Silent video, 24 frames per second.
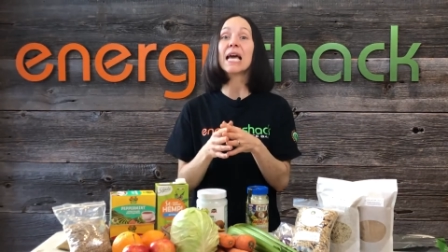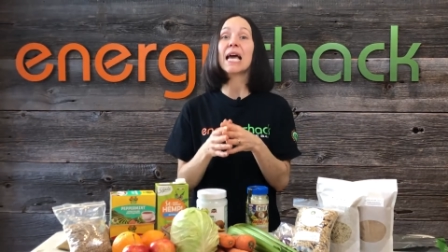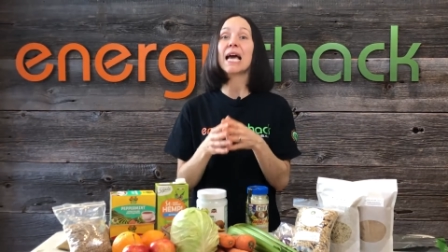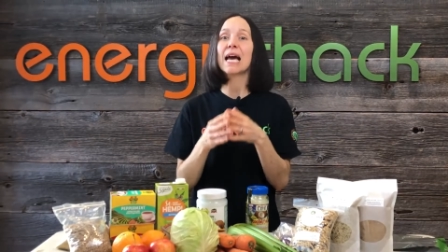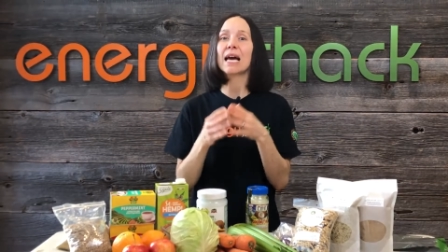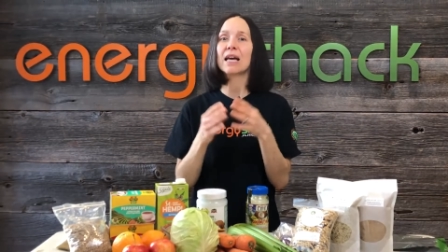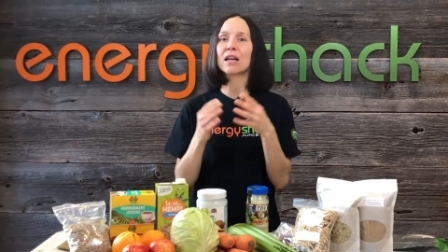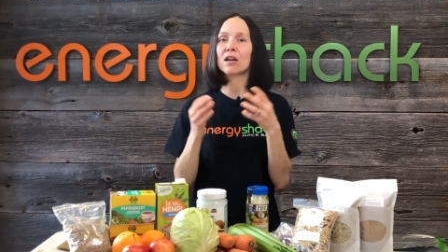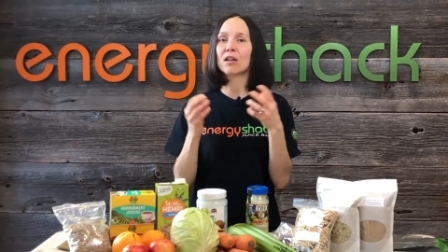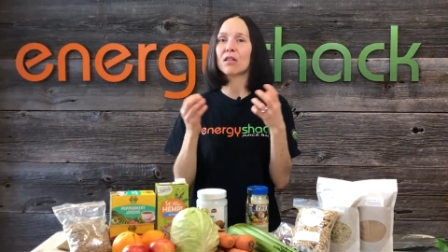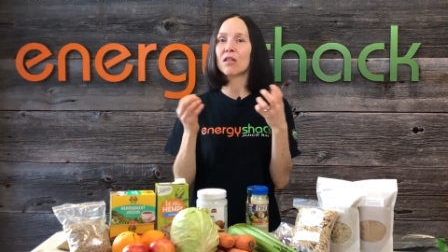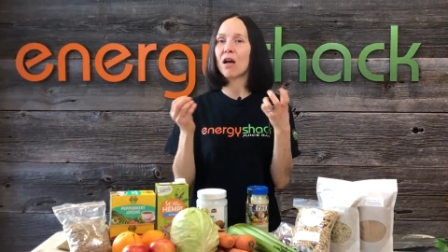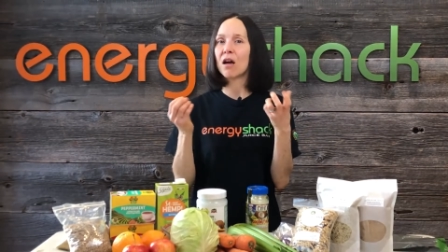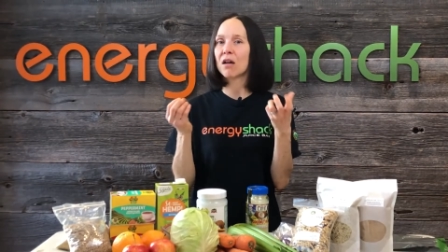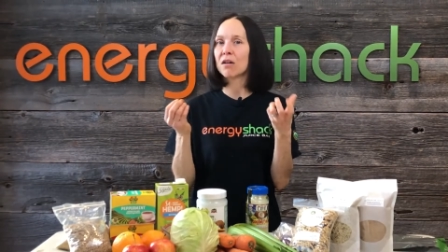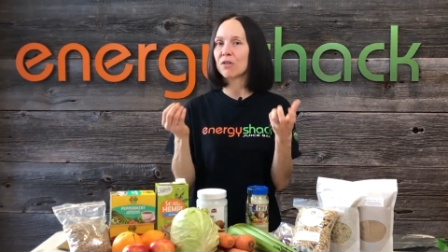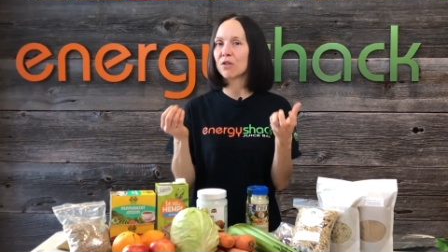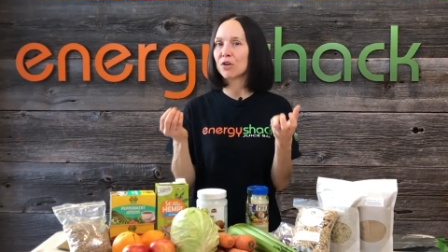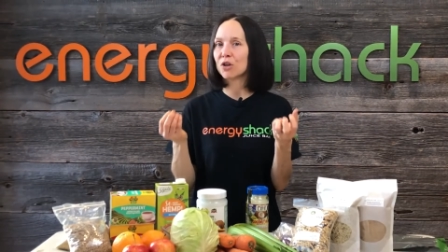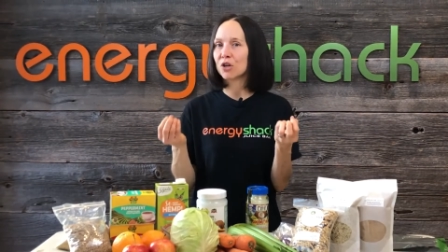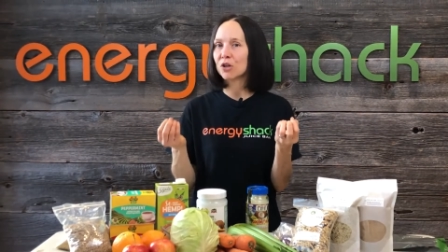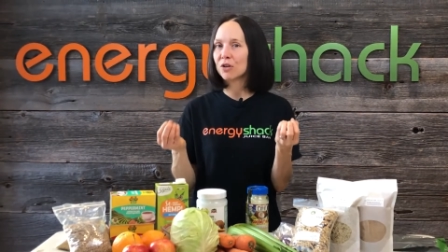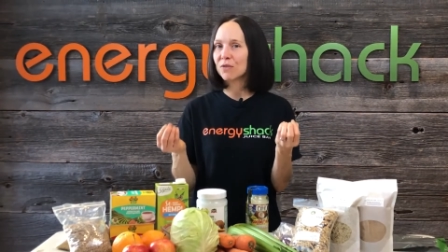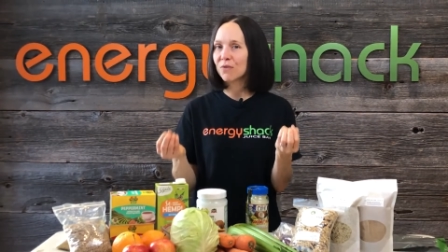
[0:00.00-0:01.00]
and a lot of
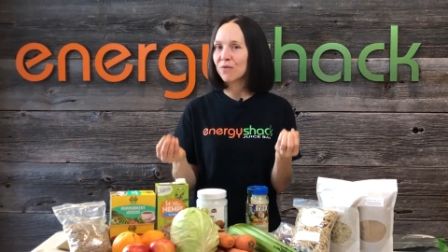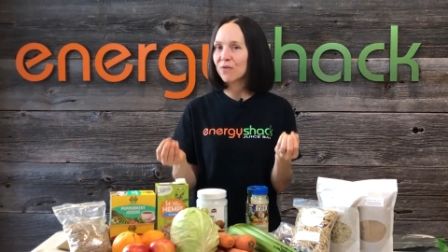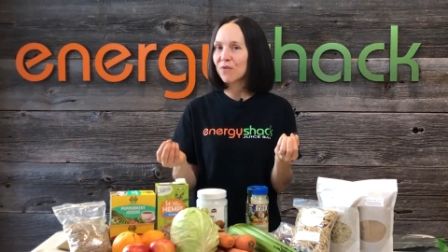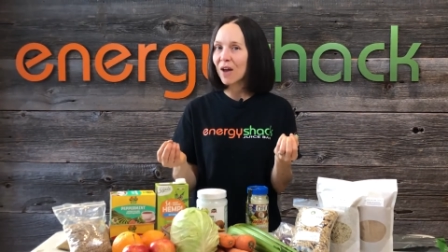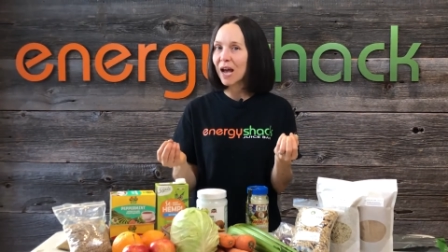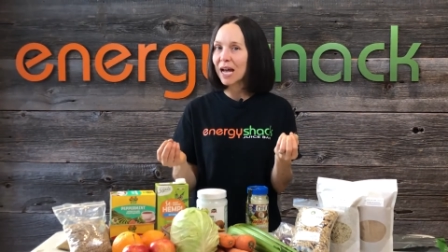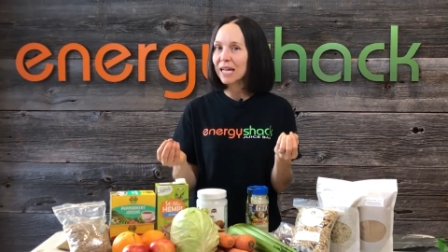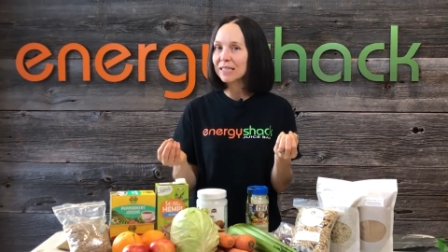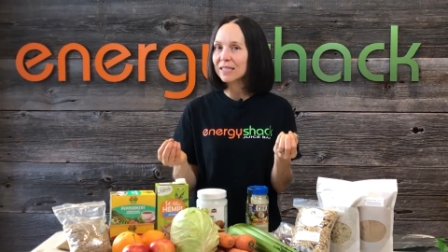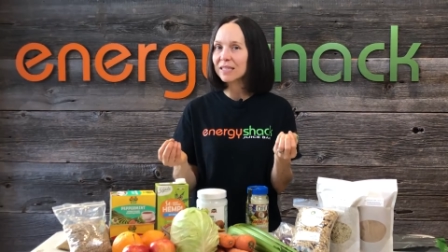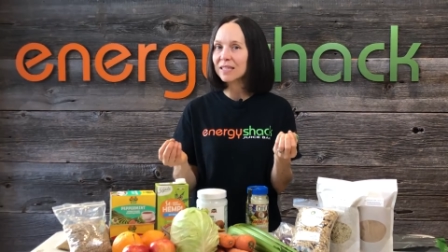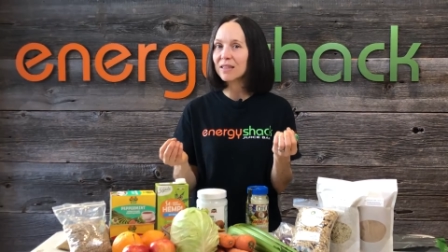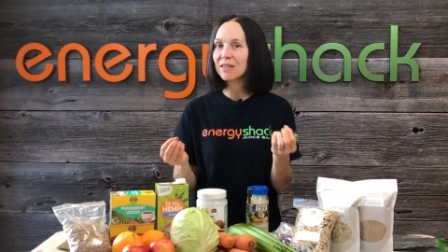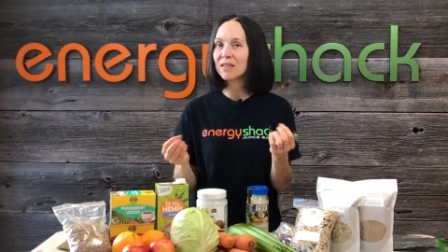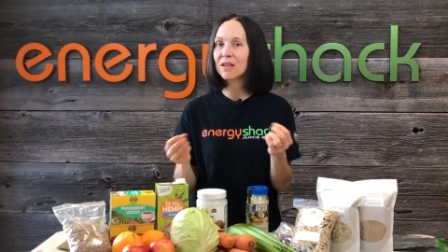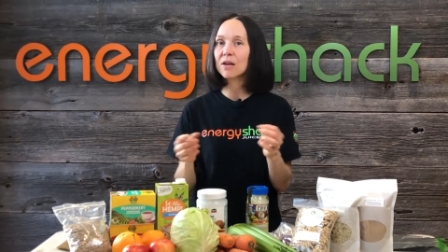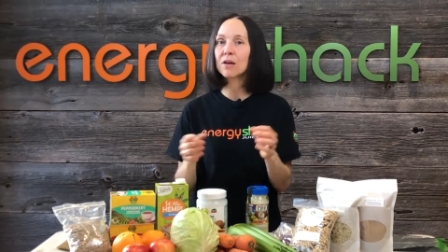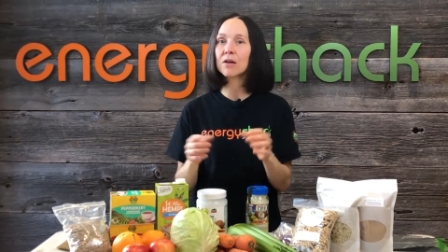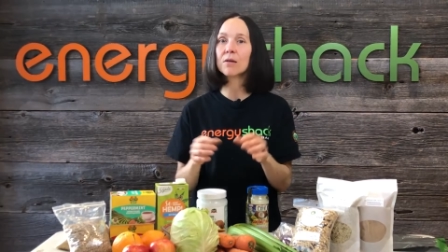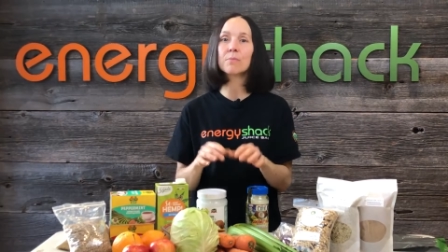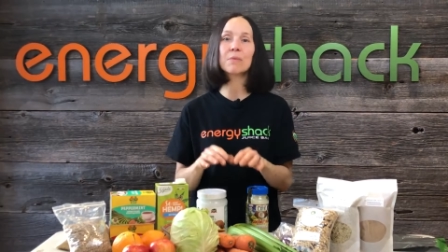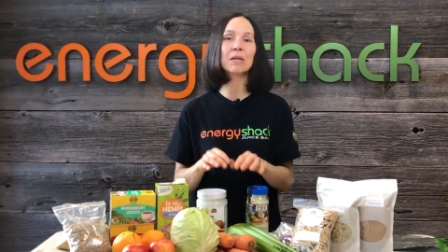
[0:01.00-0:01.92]
the good fats in there,